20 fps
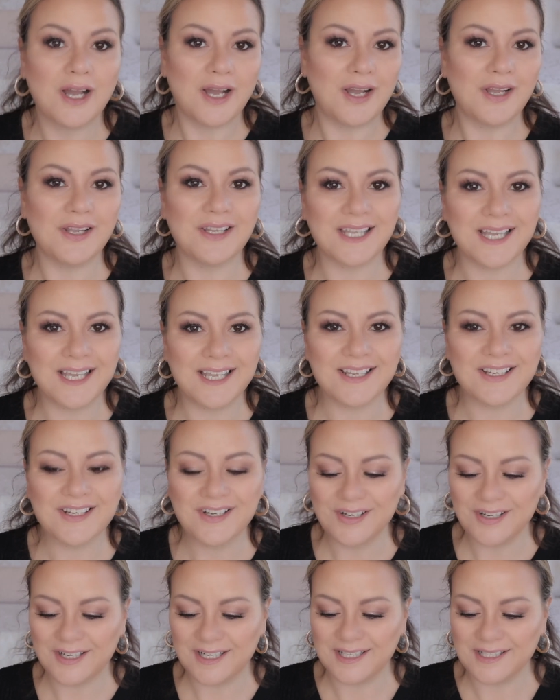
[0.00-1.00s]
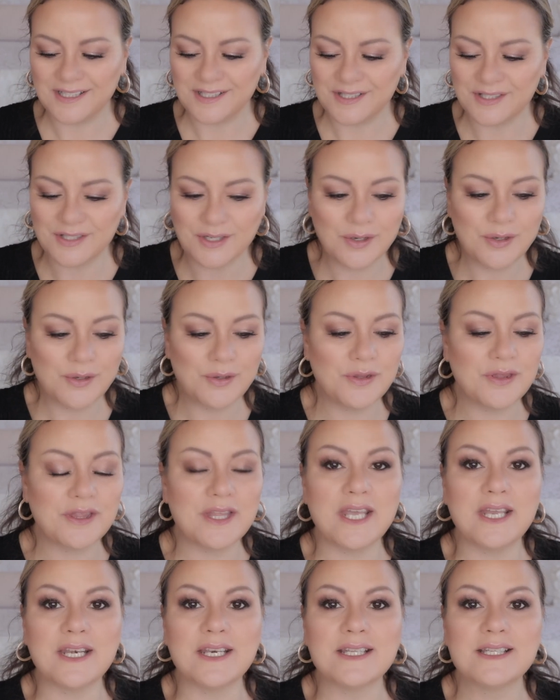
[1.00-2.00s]
Okay guys, so
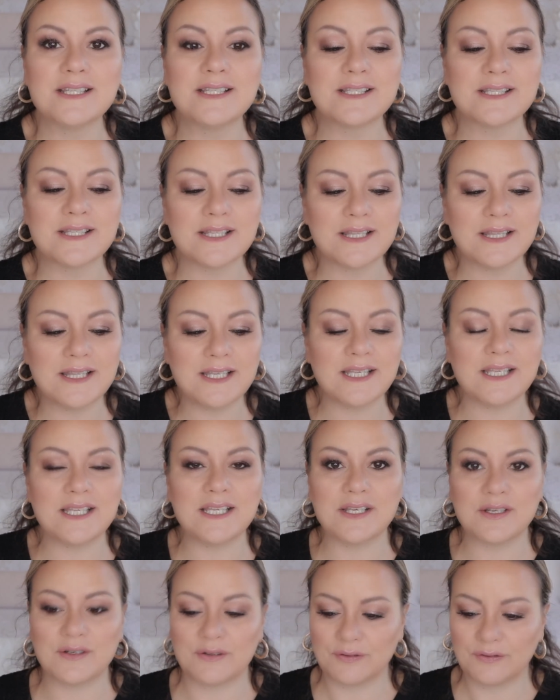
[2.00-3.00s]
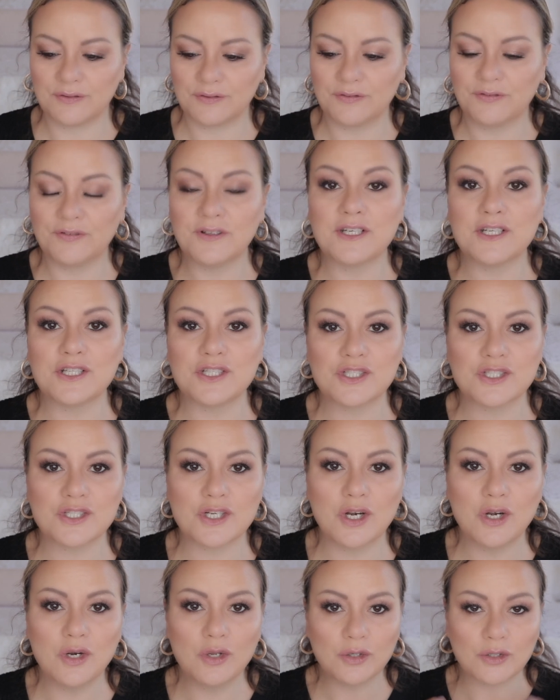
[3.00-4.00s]
that is the finished
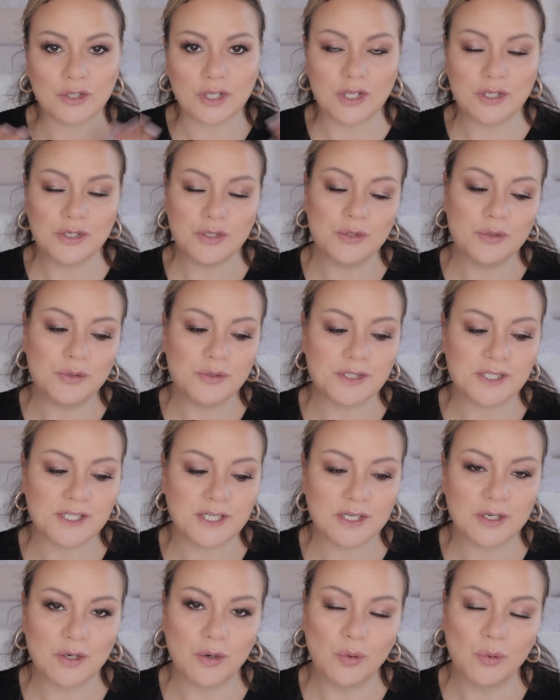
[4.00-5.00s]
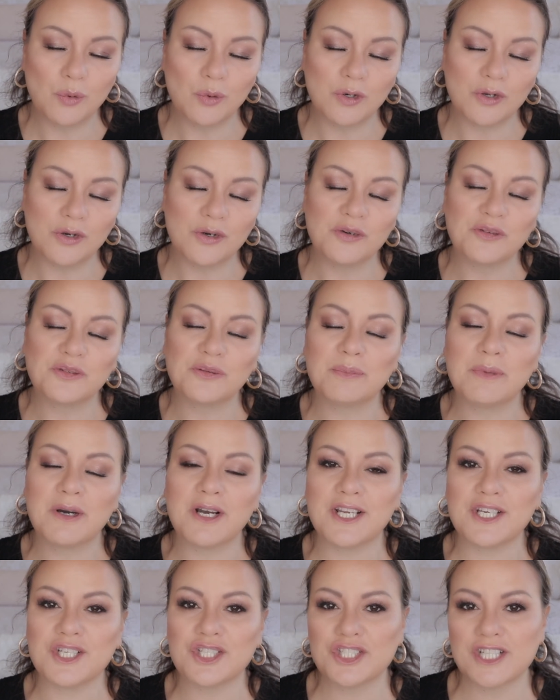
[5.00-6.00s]
look using all of
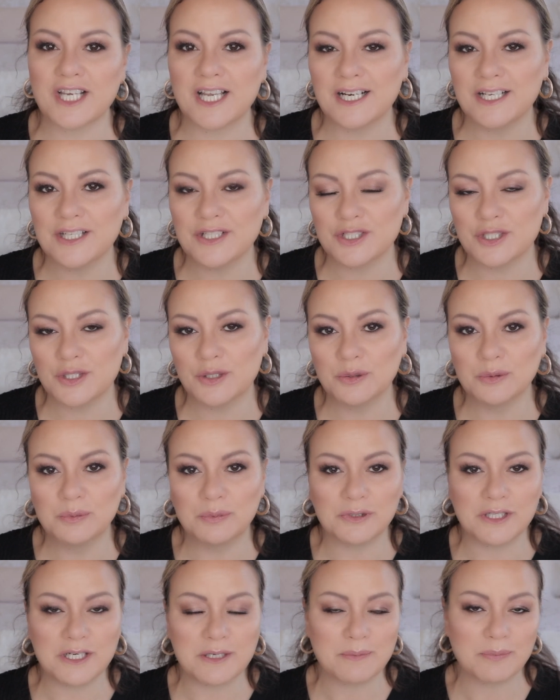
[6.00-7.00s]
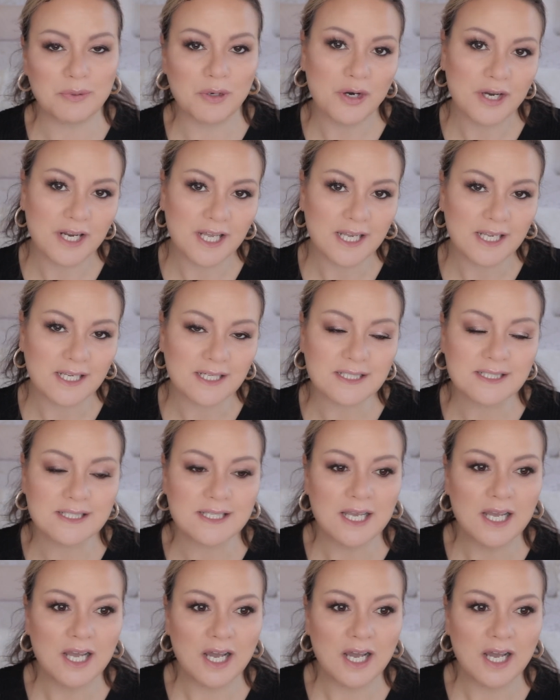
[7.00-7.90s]
my Charlotte Tilbury products.